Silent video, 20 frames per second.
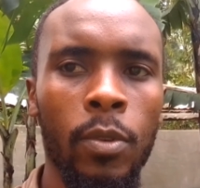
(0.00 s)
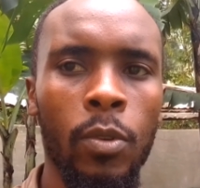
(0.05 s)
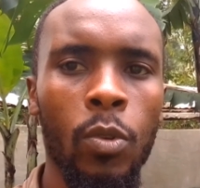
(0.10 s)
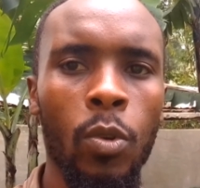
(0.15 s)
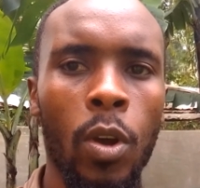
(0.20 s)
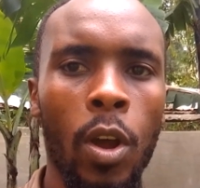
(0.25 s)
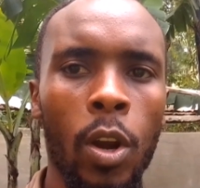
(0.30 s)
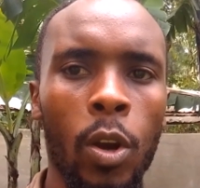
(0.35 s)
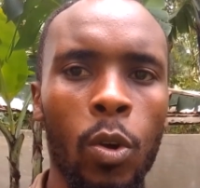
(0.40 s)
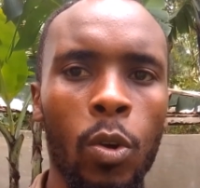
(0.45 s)

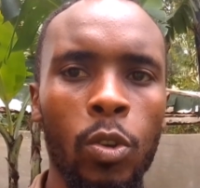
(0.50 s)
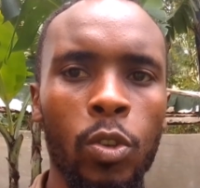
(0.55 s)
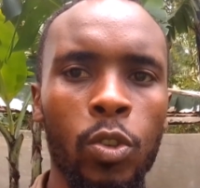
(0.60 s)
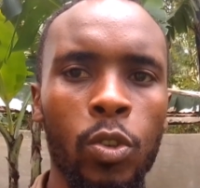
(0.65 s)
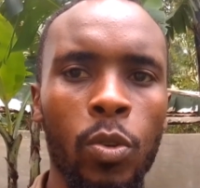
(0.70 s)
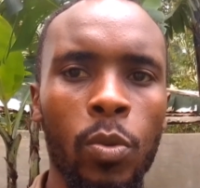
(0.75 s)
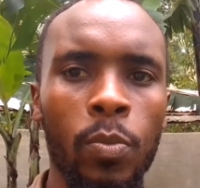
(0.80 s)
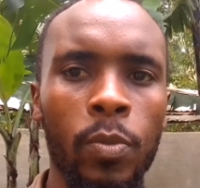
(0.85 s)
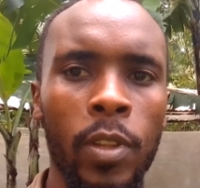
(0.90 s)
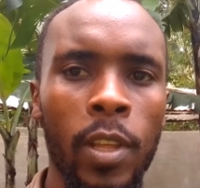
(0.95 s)
You can
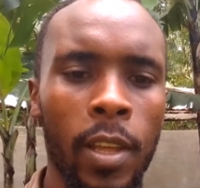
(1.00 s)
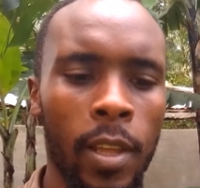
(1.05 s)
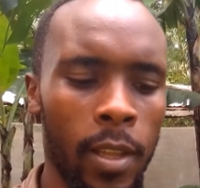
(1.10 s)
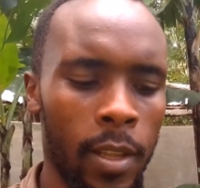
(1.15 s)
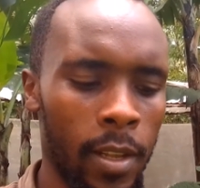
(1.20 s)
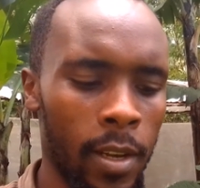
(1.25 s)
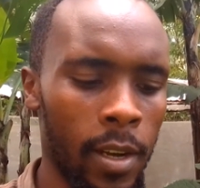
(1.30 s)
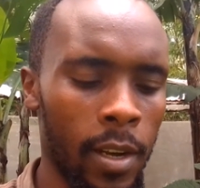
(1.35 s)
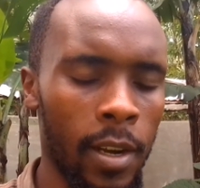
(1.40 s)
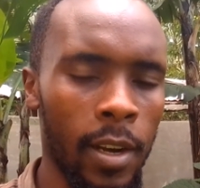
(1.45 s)
consume
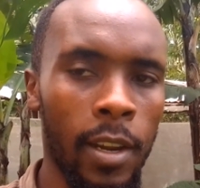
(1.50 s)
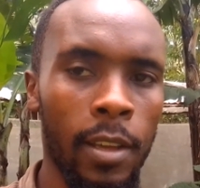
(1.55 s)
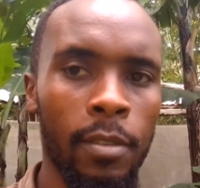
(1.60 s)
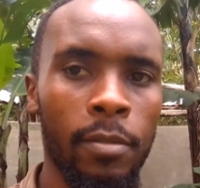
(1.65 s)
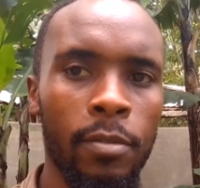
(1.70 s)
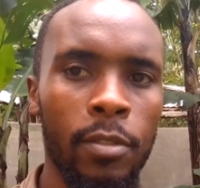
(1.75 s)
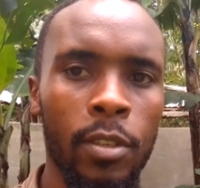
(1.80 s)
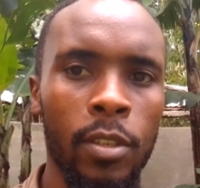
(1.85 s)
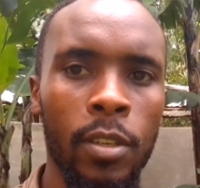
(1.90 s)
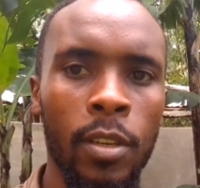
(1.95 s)
the
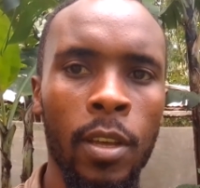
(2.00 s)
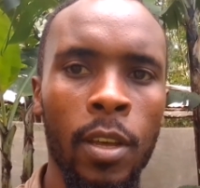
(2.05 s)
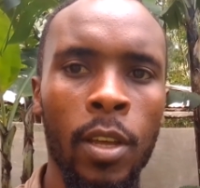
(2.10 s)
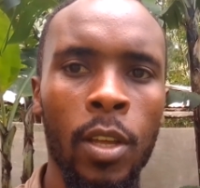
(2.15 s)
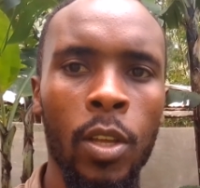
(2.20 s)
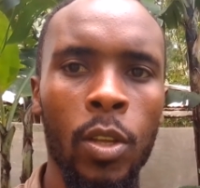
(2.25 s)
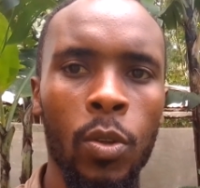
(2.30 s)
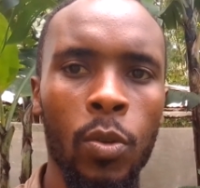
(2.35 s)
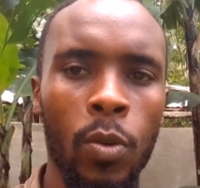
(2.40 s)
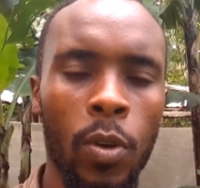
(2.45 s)
leaves,
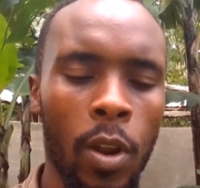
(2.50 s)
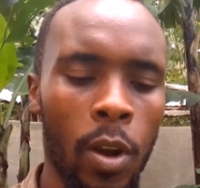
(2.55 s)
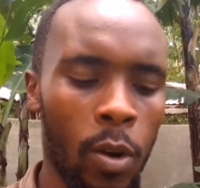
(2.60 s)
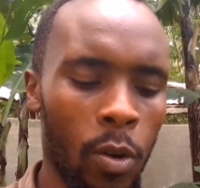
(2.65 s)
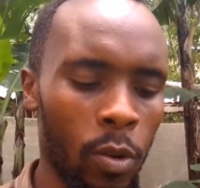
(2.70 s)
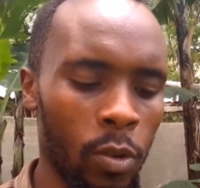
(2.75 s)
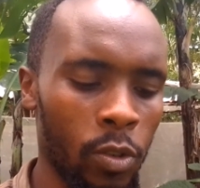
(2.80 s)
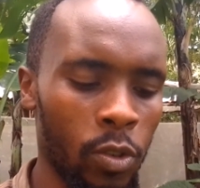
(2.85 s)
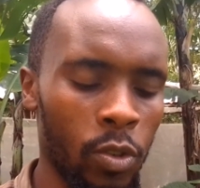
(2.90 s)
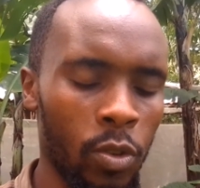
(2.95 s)
you
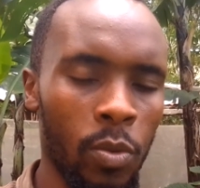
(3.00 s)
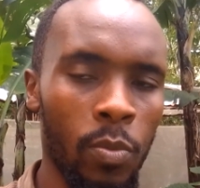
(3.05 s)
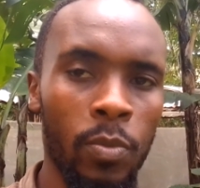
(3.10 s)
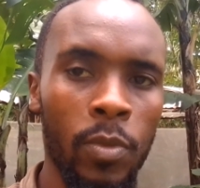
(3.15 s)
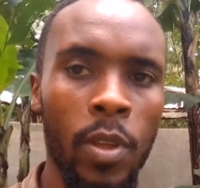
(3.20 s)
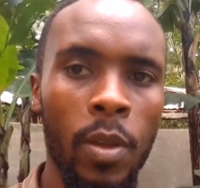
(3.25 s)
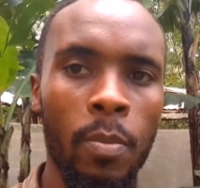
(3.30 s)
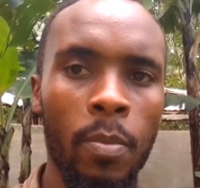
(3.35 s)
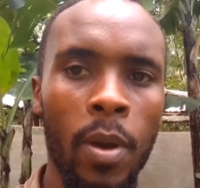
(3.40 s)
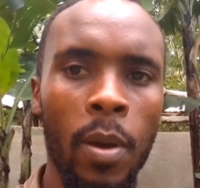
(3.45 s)
can
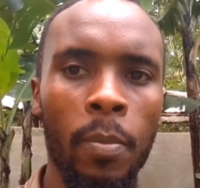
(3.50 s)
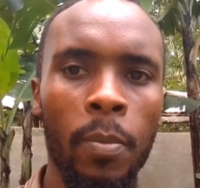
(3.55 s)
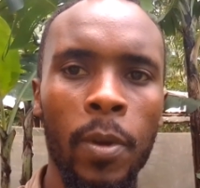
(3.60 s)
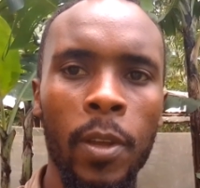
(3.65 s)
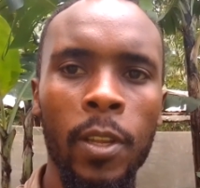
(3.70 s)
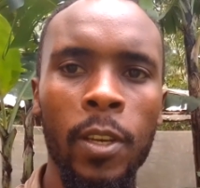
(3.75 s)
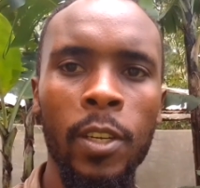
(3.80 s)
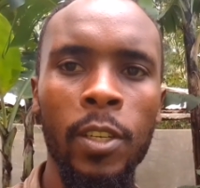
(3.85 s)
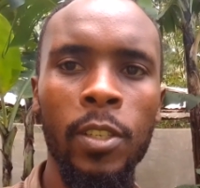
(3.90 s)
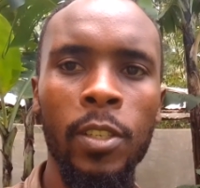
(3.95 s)
consume the
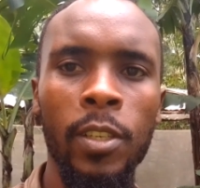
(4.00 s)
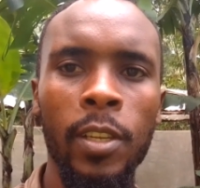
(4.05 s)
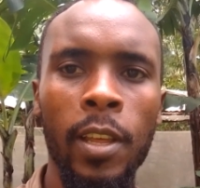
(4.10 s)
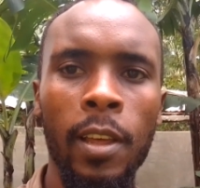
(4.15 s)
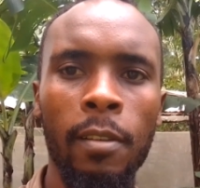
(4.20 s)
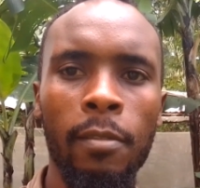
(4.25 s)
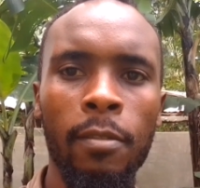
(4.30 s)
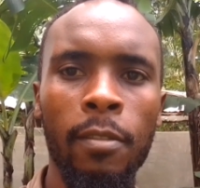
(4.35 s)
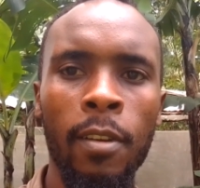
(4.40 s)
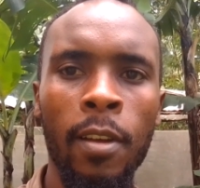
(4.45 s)
pumpkin
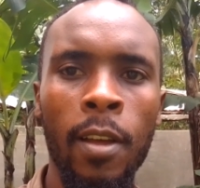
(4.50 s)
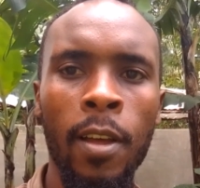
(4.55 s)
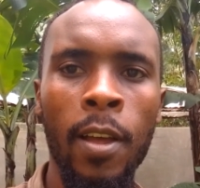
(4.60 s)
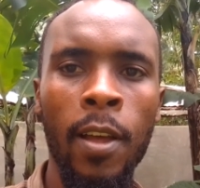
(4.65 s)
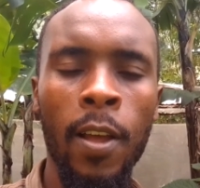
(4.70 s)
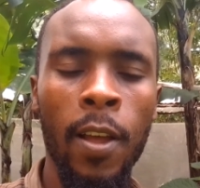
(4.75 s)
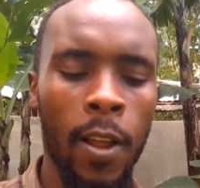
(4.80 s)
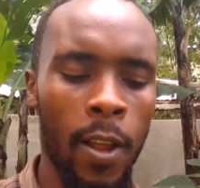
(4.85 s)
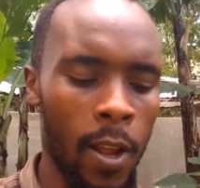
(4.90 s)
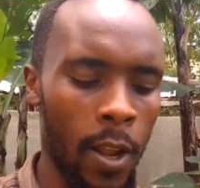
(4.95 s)

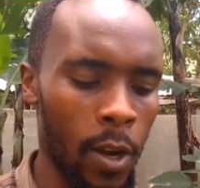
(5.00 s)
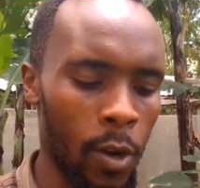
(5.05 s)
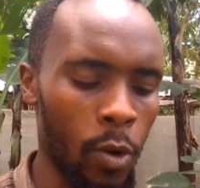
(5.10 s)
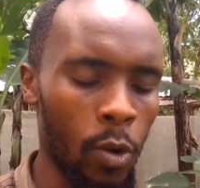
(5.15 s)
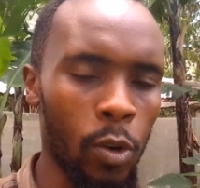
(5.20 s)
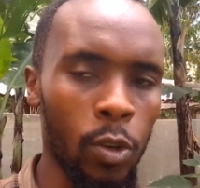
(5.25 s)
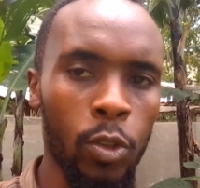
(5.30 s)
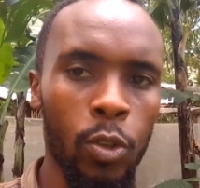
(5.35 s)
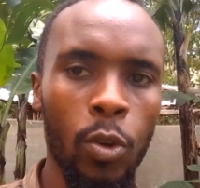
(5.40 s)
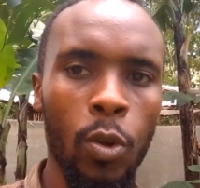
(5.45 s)
itself,
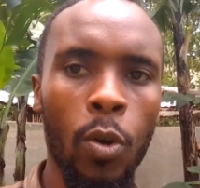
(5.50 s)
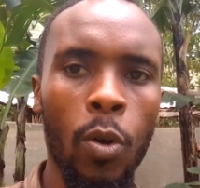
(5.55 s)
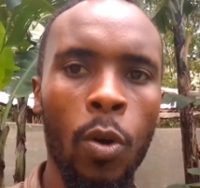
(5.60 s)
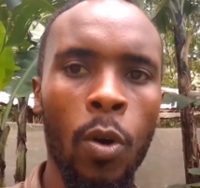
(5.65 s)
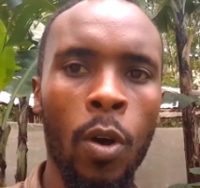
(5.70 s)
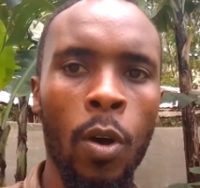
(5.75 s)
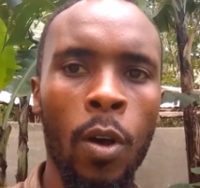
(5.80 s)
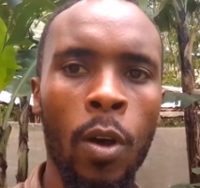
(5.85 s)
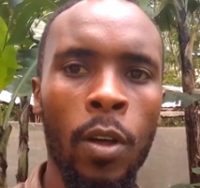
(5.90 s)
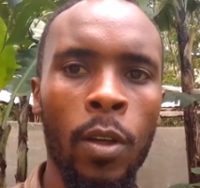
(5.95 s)
and also,